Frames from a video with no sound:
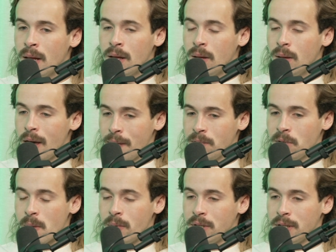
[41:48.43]
if
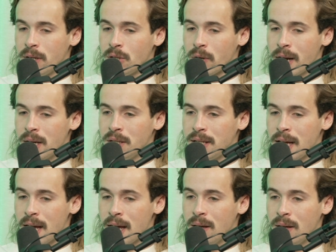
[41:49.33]
someone's in a trance
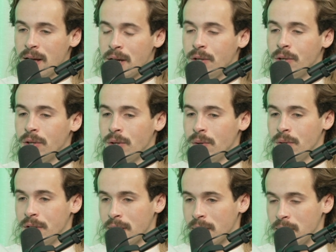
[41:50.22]
state and you're
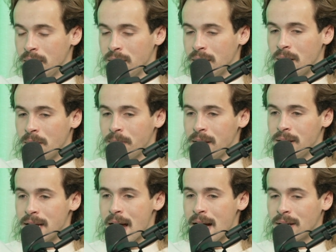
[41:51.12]
using these
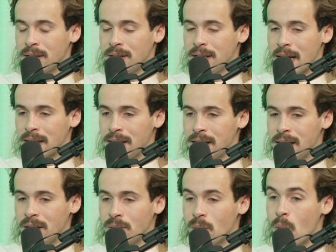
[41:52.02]
NLP
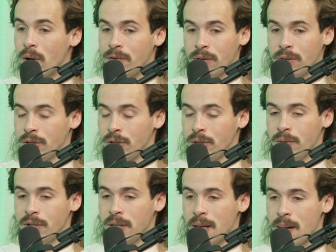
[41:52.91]
techniques, or if you're just
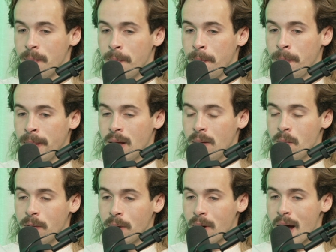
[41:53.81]
using them
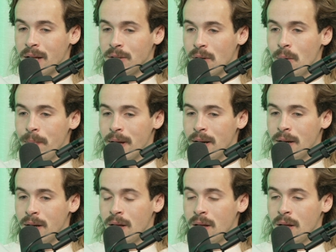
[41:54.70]
with their eyes
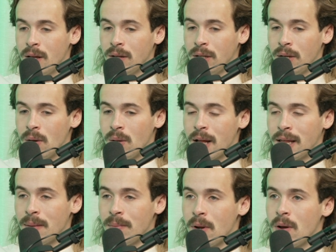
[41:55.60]
open, let
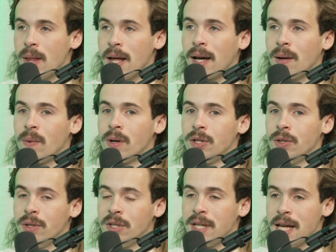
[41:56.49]
them know, like, I want you
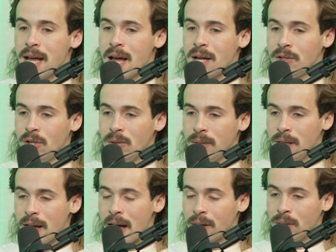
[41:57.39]
to say yes to me,
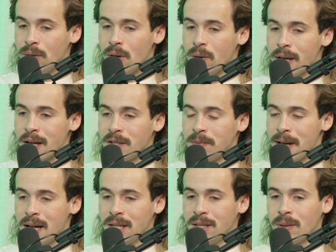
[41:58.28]
how you know yes
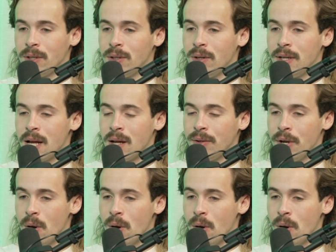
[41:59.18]
best. I want you to tell no